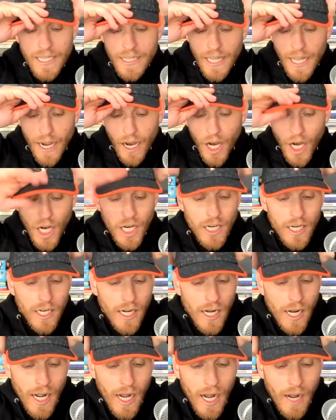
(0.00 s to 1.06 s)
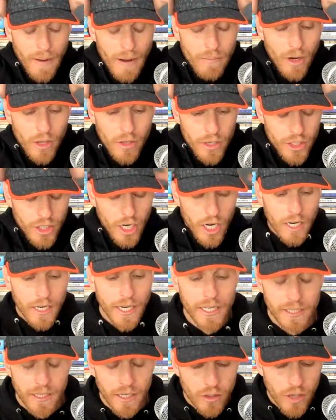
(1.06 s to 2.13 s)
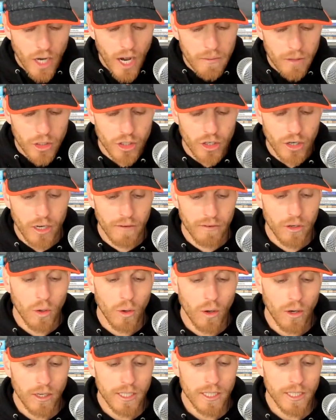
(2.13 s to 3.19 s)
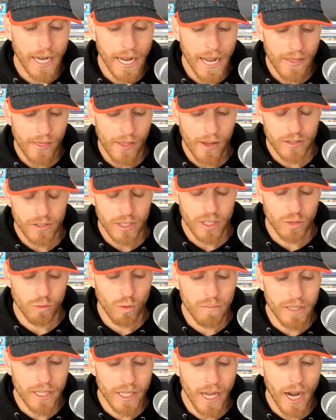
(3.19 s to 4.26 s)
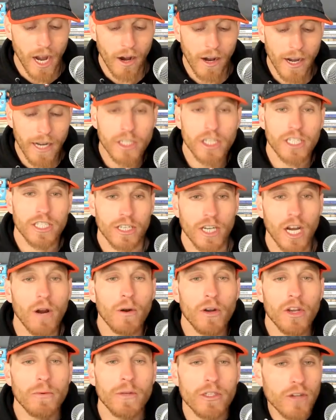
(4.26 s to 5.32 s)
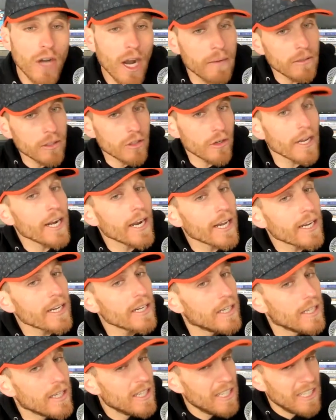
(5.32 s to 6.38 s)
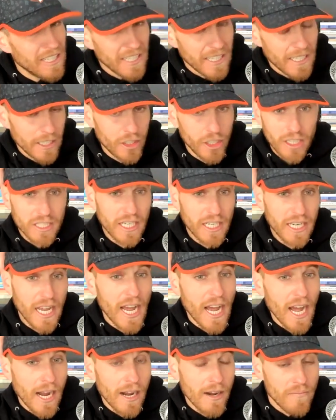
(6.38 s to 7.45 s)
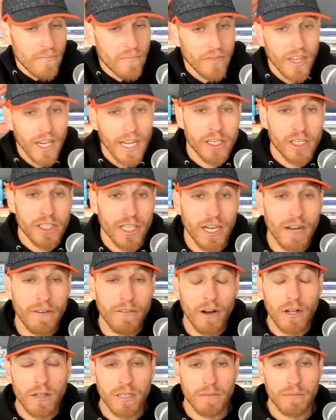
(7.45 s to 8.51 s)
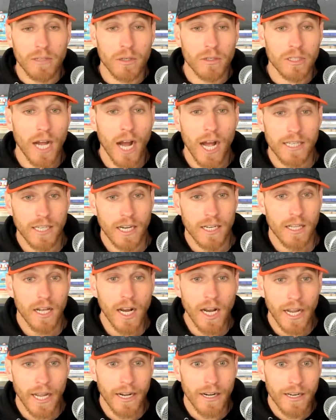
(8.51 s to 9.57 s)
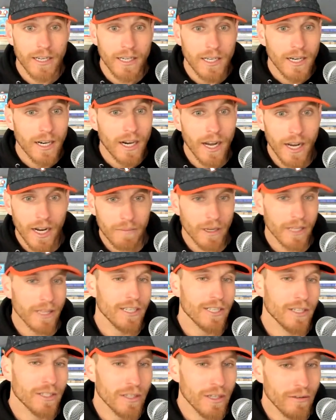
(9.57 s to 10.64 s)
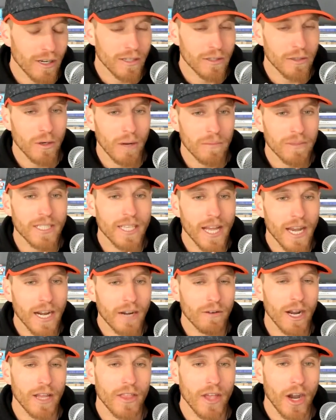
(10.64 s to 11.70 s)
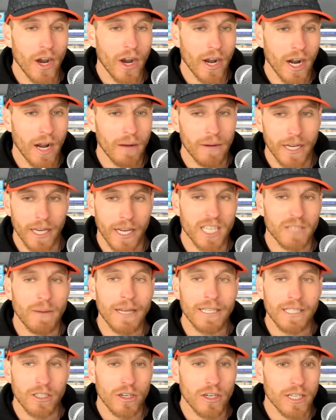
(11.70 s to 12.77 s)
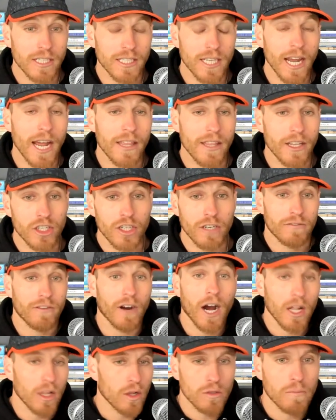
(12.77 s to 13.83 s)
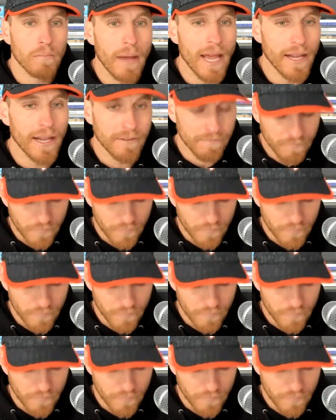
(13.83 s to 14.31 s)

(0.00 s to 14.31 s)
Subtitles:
there, my brother Chunk, he's in a tribal shirt, of course, and there's this woman there, and she's like, oh, are you with tribal training? And Chunk's like, yeah. And she's like, I follow some of those guys online. And I'm like, this is so fucking cool. I'm standing right there, and I'm like expecting her to say that she follows me,